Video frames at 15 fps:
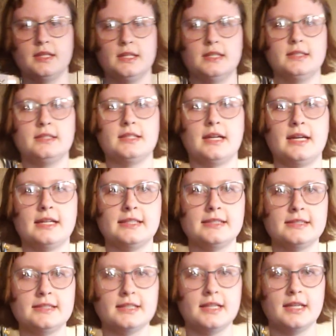it
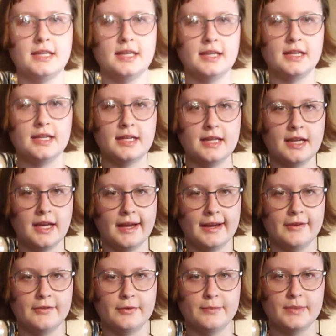does
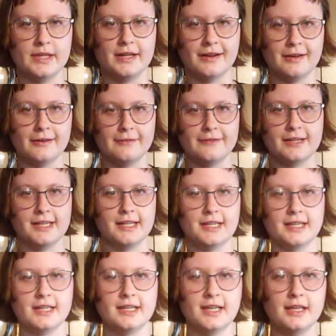have a bit of
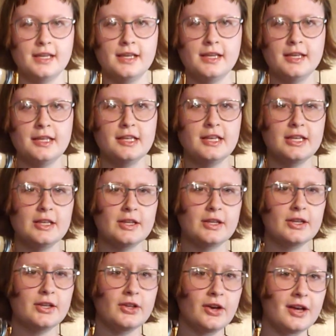a
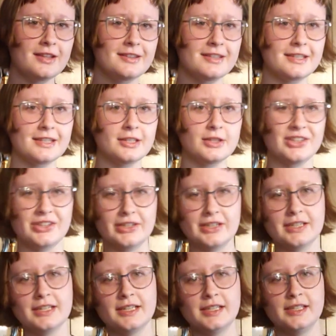gothic
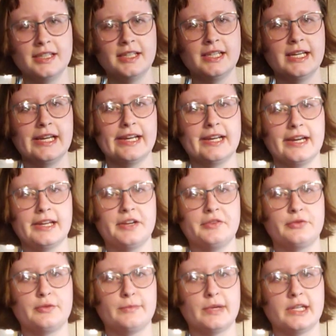look. It kind
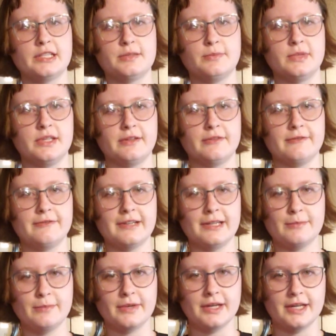of reminds me of
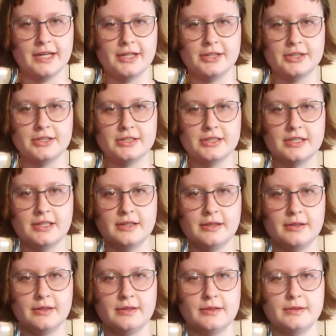vampires,
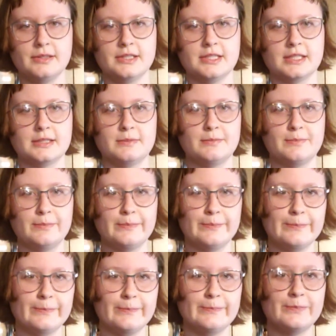just,
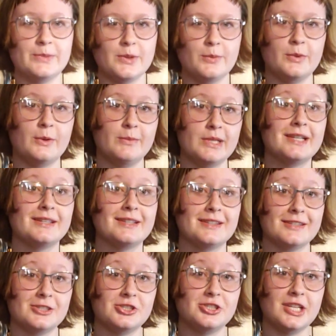well, because
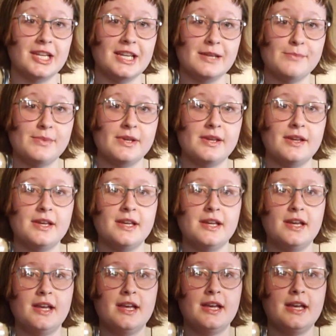of the shape,
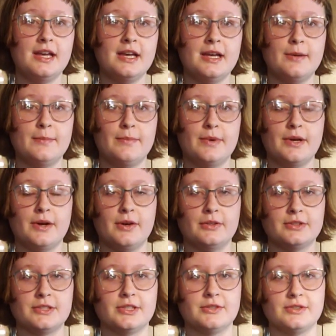but
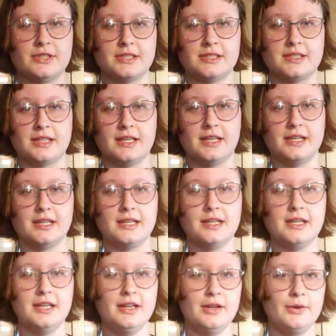also just like
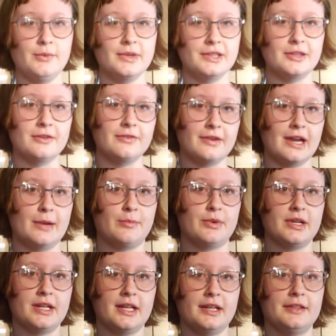with the
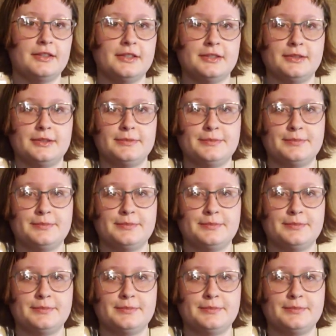fabric color.